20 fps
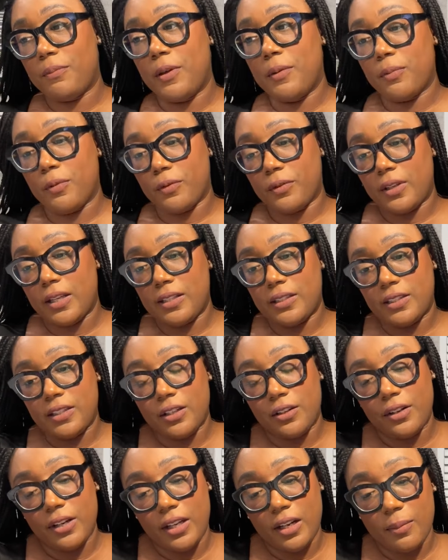people
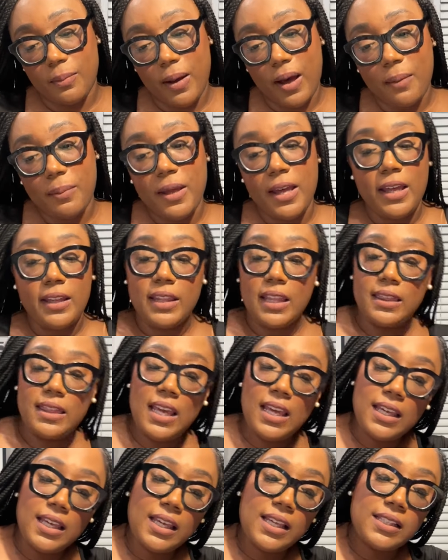consider it About The
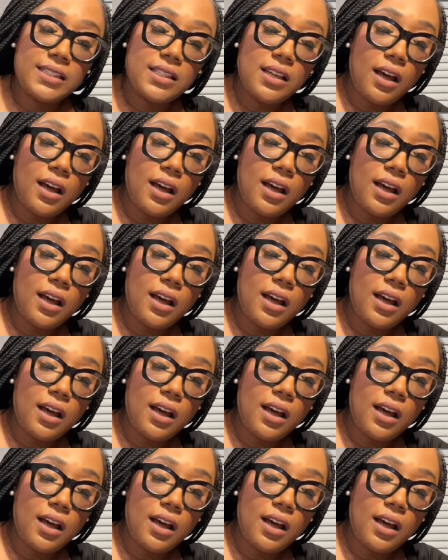thing is,